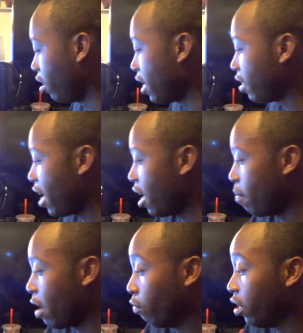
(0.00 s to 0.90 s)
Next
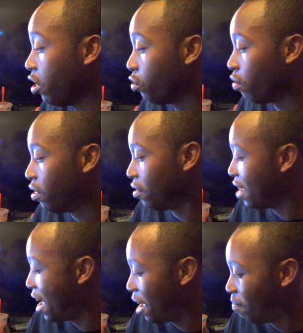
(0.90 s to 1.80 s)
game, I really enjoyed this
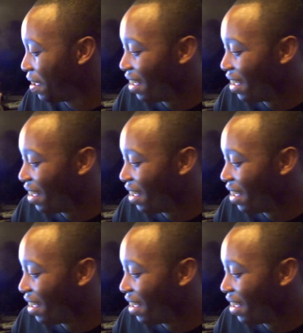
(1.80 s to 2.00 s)
game,